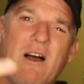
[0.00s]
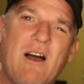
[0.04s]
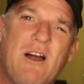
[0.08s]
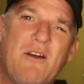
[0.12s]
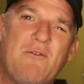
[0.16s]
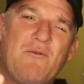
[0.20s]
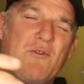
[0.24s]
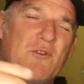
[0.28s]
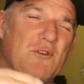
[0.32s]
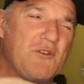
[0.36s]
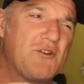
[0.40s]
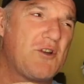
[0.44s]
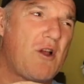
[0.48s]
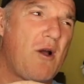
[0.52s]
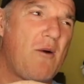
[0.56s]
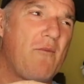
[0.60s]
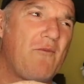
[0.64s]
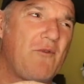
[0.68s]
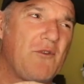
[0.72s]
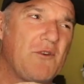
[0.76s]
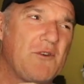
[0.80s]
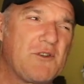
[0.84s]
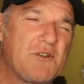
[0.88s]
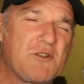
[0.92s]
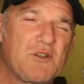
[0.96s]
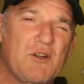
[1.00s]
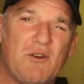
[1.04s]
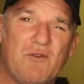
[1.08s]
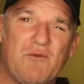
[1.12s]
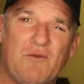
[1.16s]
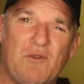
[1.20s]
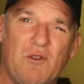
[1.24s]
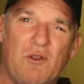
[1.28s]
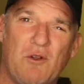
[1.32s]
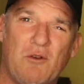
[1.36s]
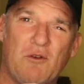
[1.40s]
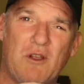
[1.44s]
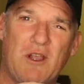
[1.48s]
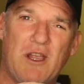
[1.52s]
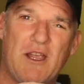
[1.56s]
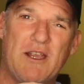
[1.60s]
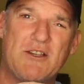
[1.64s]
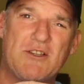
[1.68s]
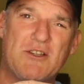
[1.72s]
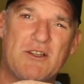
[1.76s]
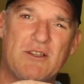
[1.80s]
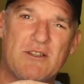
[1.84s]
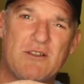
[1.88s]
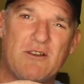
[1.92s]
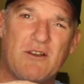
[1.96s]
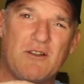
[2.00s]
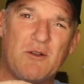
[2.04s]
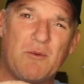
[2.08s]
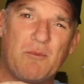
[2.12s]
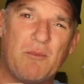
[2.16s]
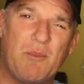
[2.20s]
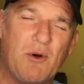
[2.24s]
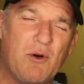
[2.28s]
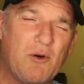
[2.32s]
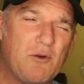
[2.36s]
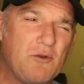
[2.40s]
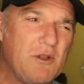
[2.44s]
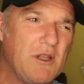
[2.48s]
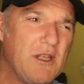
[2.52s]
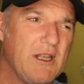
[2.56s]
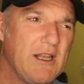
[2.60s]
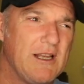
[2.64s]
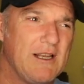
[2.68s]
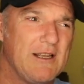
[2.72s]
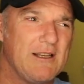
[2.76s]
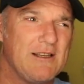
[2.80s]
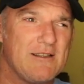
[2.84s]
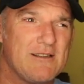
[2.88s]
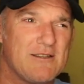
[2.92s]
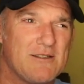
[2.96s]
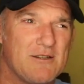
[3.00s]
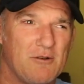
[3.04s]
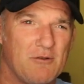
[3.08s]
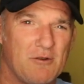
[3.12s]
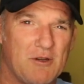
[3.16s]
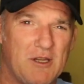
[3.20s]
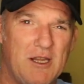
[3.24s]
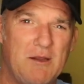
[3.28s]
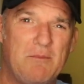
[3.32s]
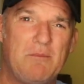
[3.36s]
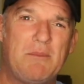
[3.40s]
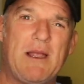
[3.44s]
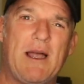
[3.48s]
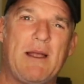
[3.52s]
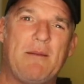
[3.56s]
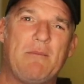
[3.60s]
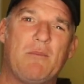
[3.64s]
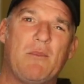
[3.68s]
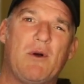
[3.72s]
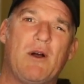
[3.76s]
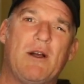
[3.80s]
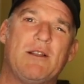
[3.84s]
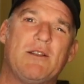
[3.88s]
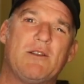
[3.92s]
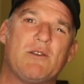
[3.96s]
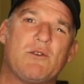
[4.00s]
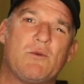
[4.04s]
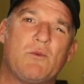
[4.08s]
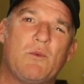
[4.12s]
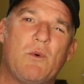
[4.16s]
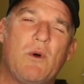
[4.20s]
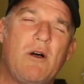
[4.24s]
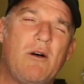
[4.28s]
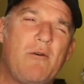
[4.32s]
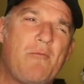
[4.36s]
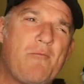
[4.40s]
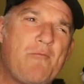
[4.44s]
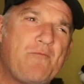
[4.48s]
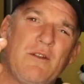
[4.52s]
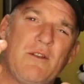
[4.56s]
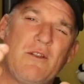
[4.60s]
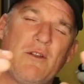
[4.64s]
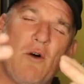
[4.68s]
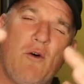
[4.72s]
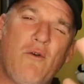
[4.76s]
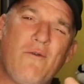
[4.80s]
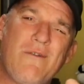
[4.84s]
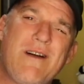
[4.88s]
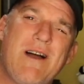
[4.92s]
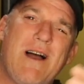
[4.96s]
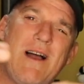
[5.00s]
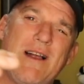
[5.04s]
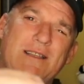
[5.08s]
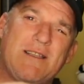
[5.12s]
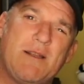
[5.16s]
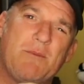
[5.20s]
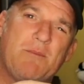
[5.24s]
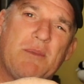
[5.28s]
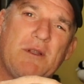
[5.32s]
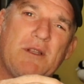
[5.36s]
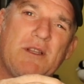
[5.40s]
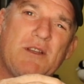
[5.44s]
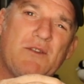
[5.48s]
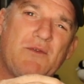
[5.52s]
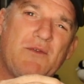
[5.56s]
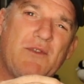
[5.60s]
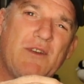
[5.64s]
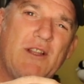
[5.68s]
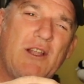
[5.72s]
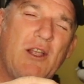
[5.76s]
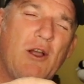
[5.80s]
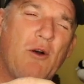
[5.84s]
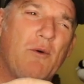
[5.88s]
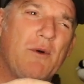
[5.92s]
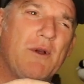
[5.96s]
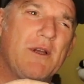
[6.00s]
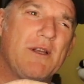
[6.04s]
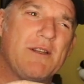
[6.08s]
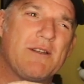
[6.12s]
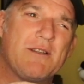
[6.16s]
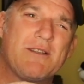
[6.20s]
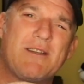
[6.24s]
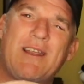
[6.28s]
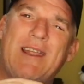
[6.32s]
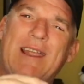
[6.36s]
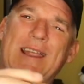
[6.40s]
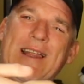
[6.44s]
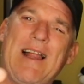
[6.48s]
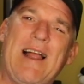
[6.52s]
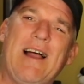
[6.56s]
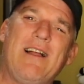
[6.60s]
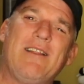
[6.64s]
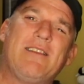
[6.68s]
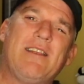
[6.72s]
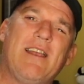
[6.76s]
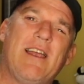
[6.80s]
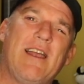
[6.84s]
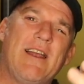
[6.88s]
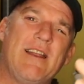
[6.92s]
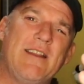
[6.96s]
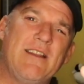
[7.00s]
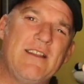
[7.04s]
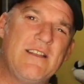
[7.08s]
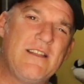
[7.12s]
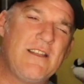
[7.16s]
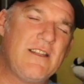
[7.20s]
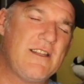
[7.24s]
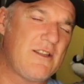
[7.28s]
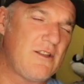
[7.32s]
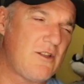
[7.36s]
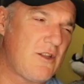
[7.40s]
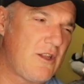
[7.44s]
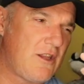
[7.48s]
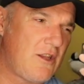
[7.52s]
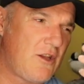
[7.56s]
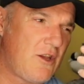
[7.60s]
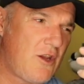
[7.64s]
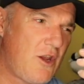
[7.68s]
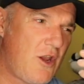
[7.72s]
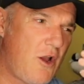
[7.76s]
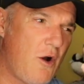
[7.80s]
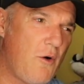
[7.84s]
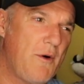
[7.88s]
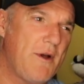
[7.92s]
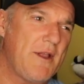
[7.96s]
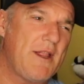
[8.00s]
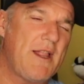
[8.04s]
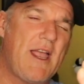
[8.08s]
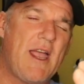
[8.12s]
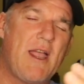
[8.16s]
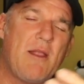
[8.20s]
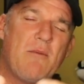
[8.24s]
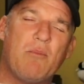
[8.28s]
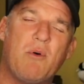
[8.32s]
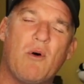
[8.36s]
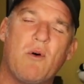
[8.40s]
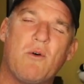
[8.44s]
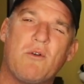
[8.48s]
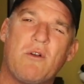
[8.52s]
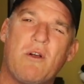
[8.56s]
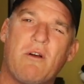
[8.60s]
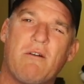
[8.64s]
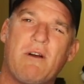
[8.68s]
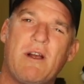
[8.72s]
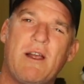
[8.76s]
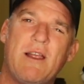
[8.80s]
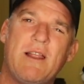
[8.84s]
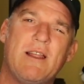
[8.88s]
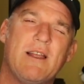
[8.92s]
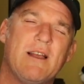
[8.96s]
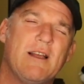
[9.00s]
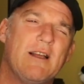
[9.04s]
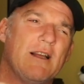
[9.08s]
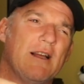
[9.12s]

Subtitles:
All right, first come, first serve for locations on the boat. So keep that in mind as well. The whole concept of this video is get out there and go hit a headboat, all right?